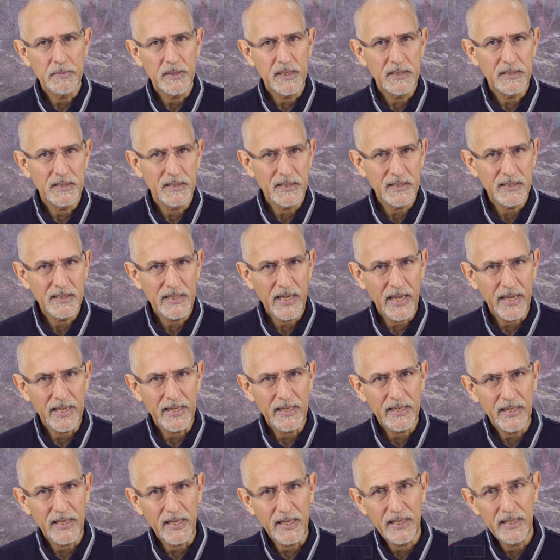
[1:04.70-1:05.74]
be
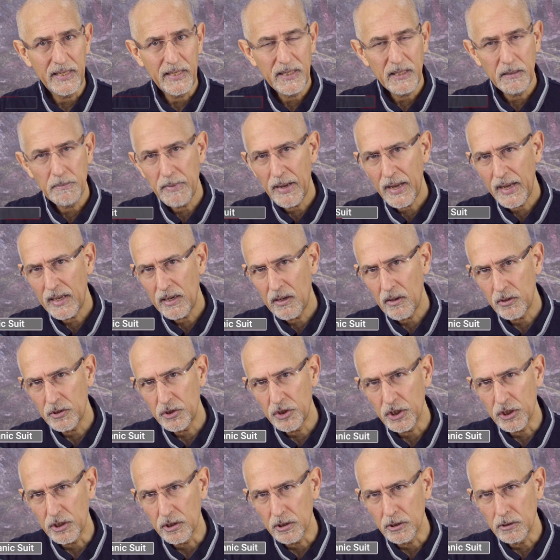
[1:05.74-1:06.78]
sustained in the
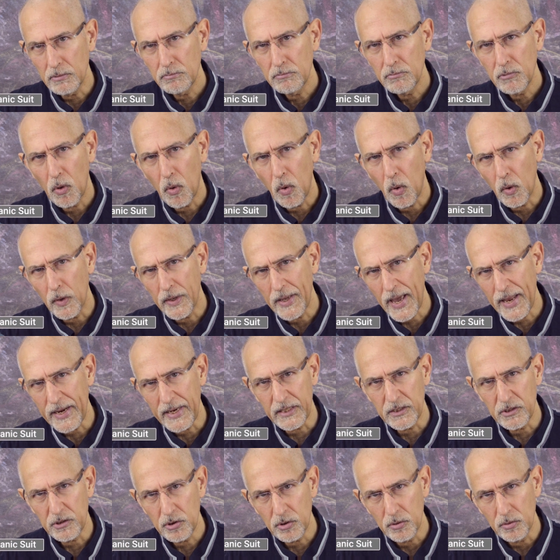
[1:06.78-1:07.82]
biological,
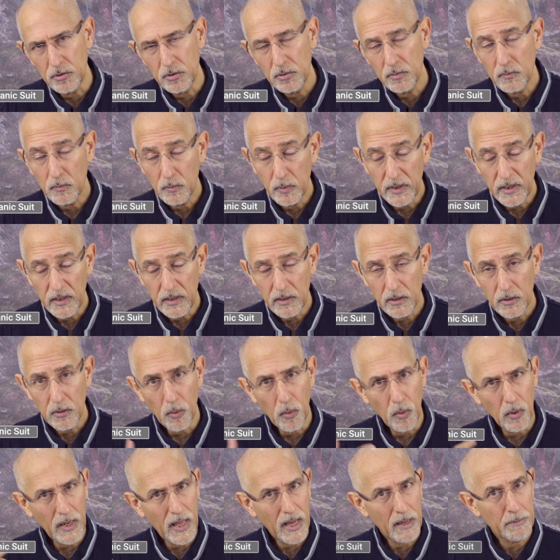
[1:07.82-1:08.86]
organic suit we
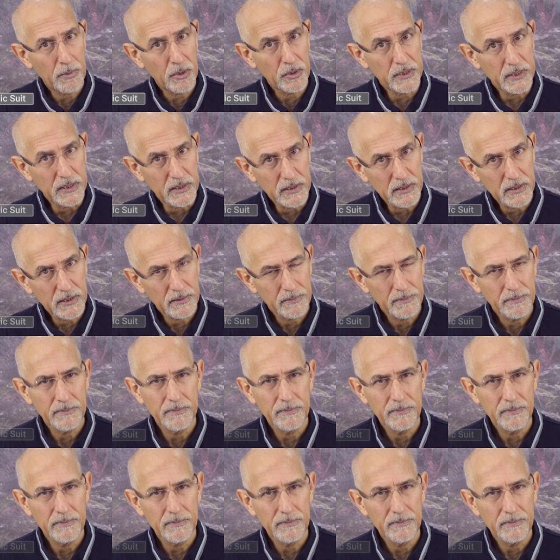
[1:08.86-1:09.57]
call our bodies.